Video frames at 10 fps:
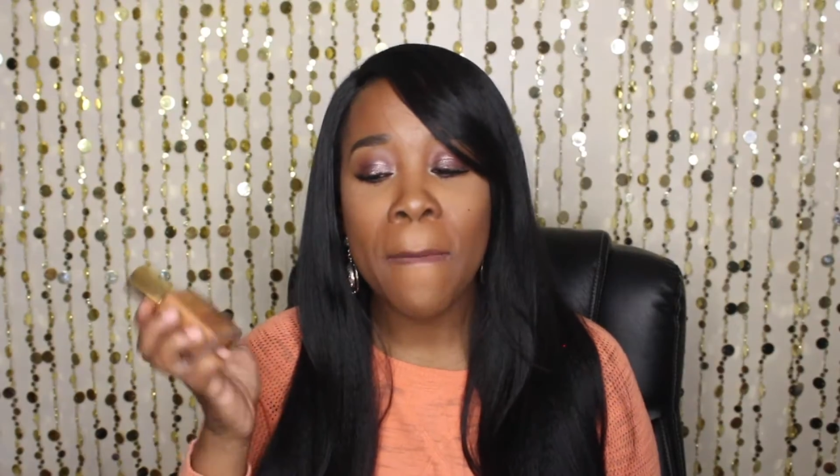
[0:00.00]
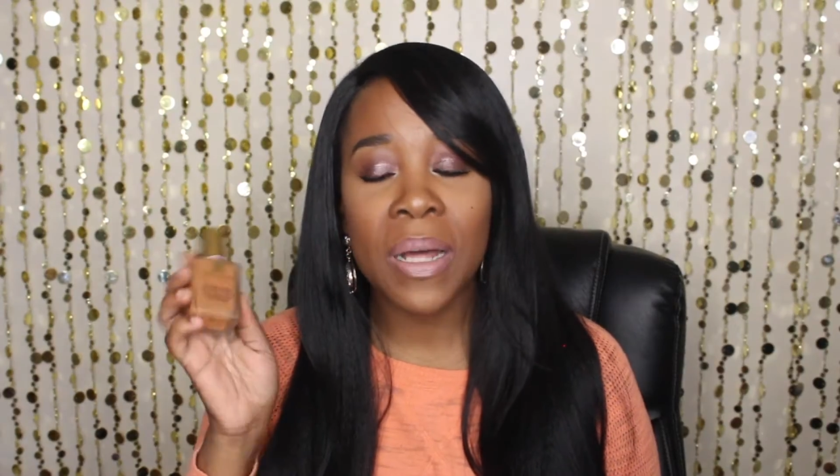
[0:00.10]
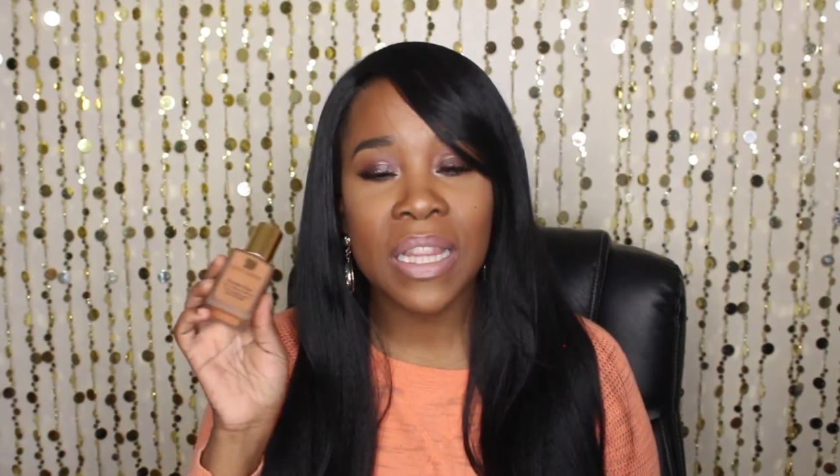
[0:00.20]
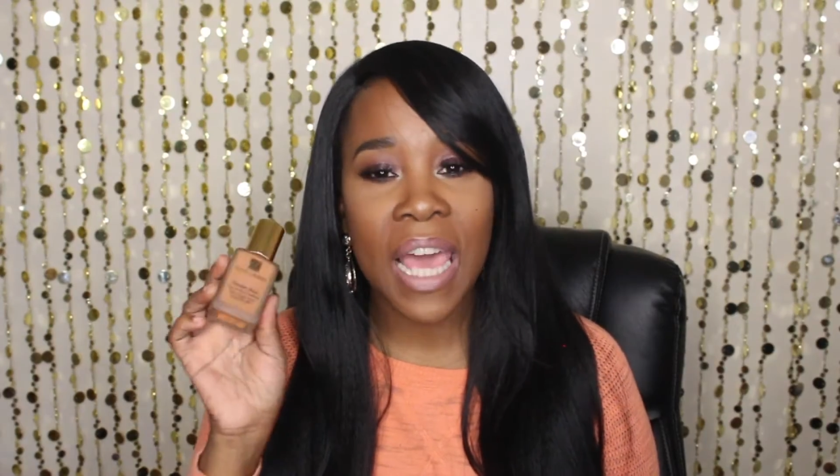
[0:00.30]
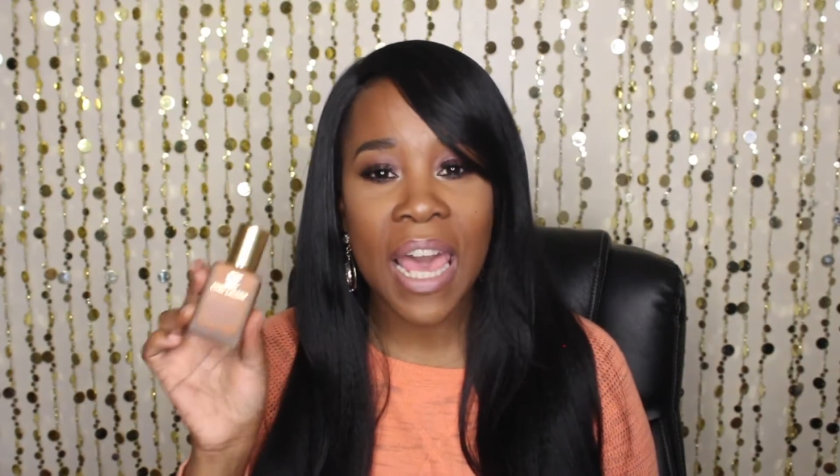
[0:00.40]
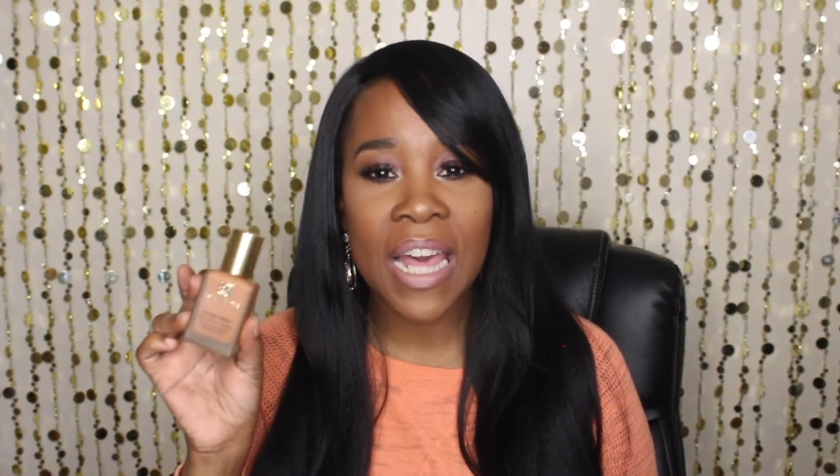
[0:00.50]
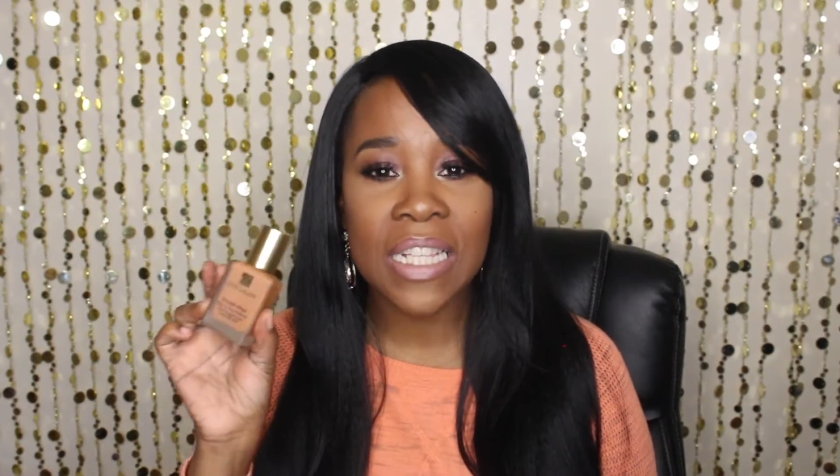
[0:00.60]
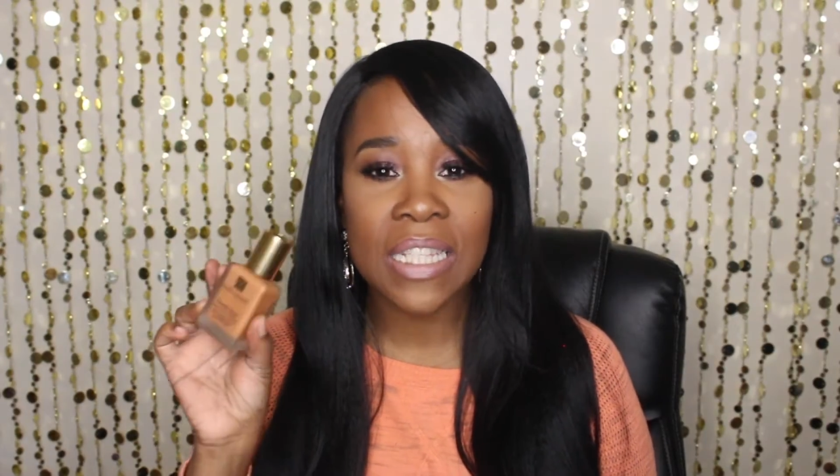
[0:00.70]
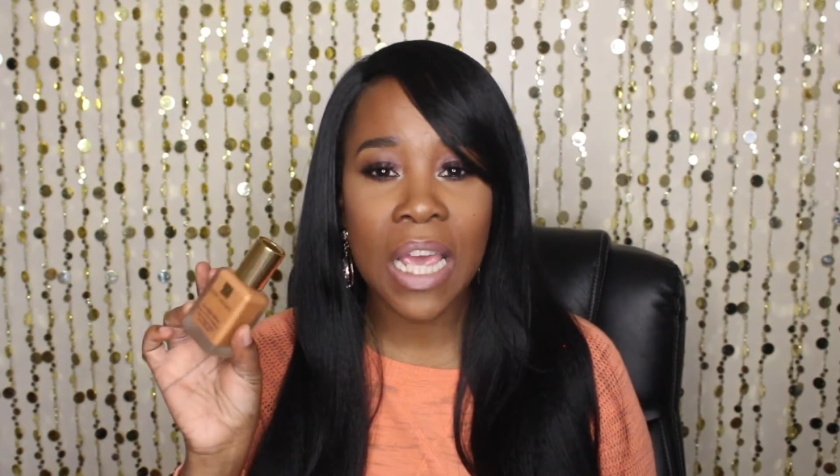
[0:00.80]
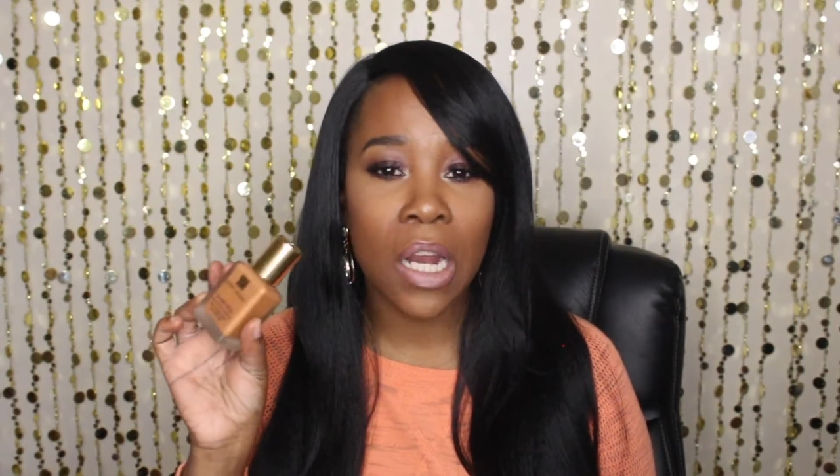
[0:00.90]
but the
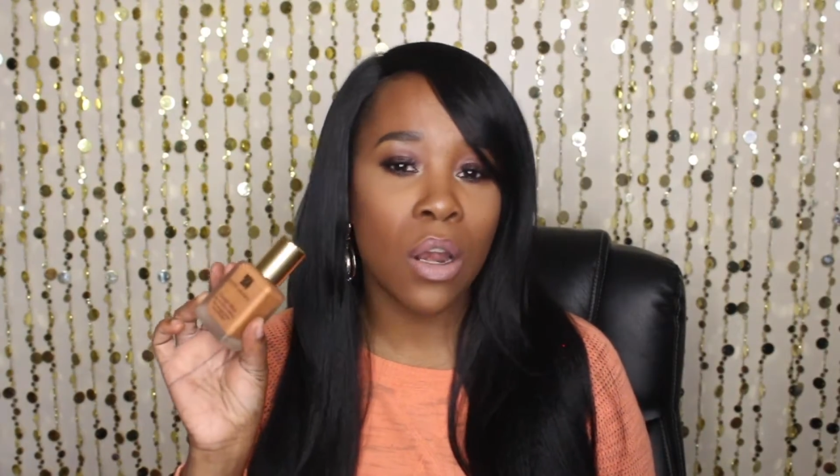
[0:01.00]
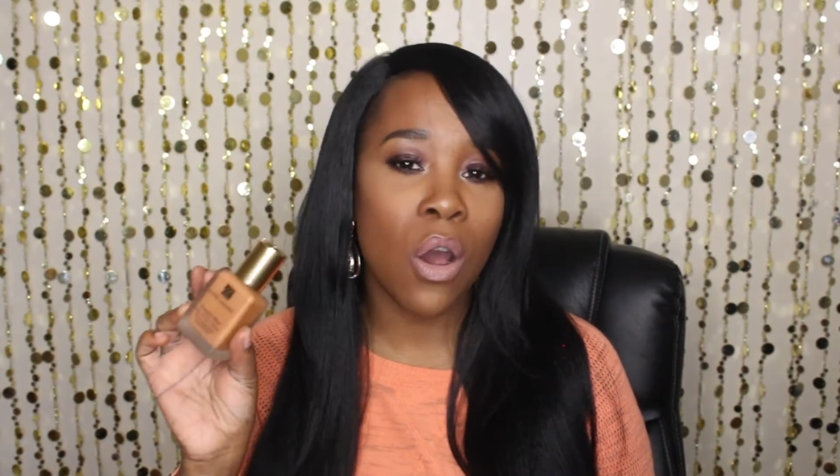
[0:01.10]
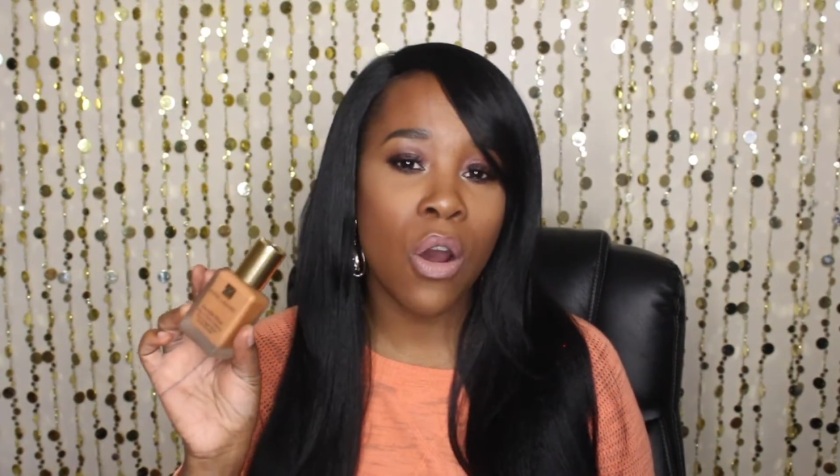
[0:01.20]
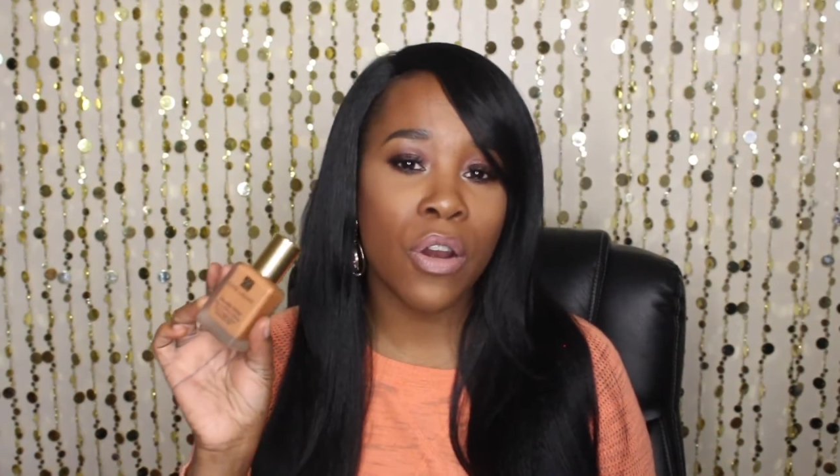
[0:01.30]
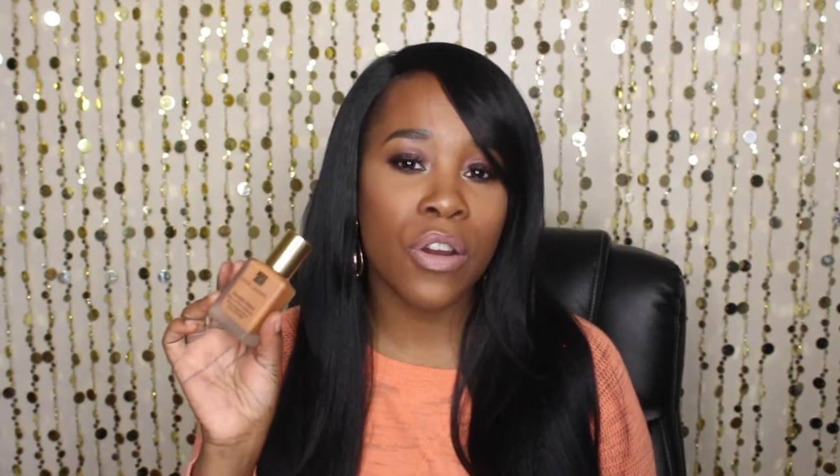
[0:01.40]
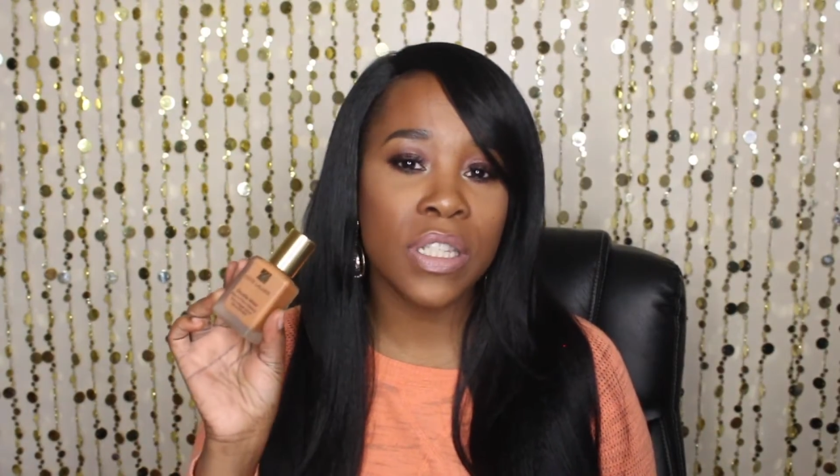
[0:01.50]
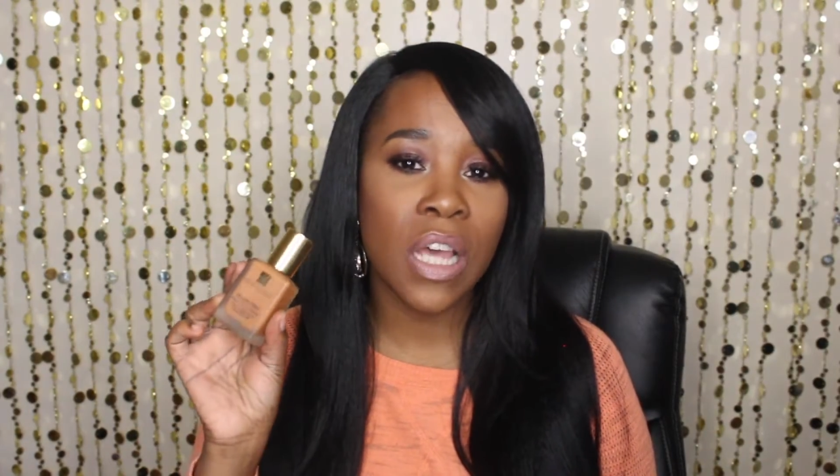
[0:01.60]
Estee Lauder